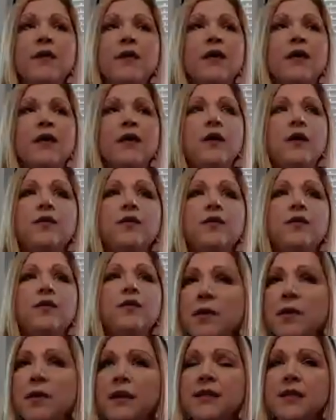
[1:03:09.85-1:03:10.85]
the the
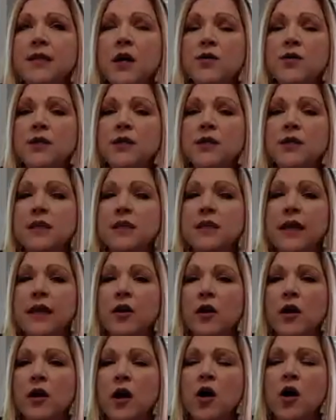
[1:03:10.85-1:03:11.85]
woman that's hosting at her
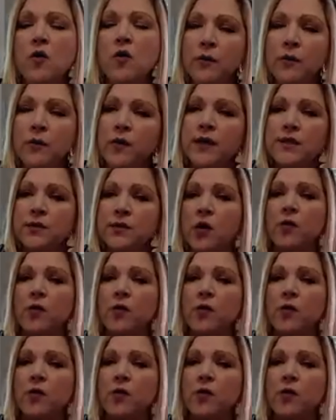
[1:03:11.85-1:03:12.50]
home and that's what we